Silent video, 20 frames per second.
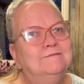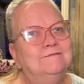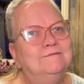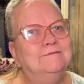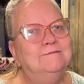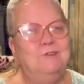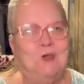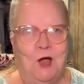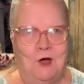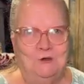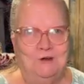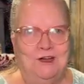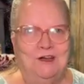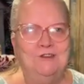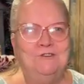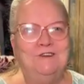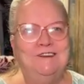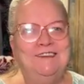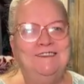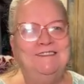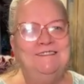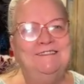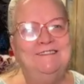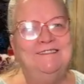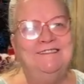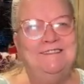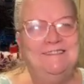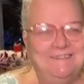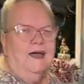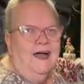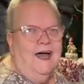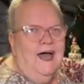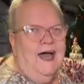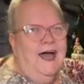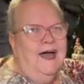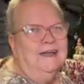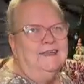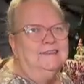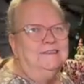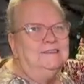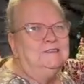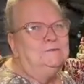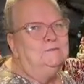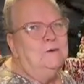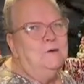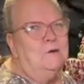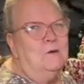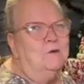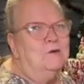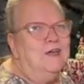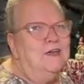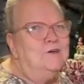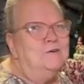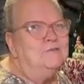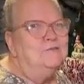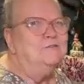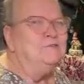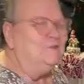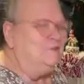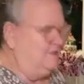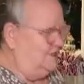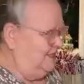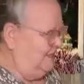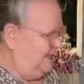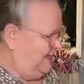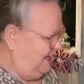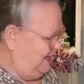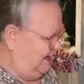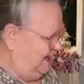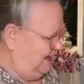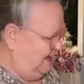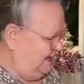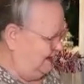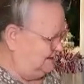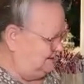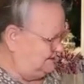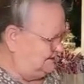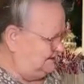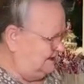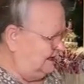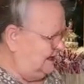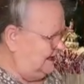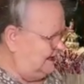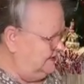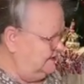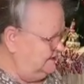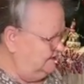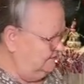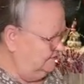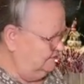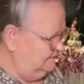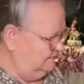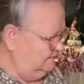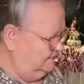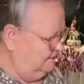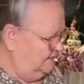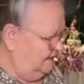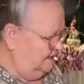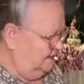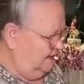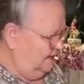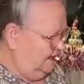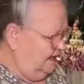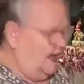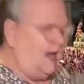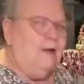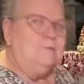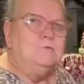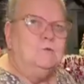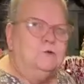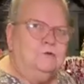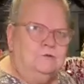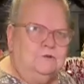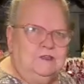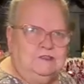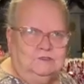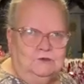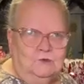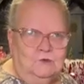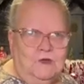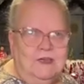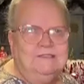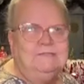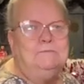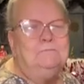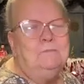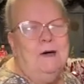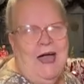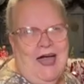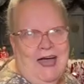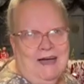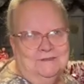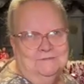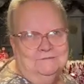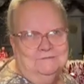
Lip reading: Y'all hungry? Hi, it's Mama Gail. And today, I'm going to fix a raisin pie.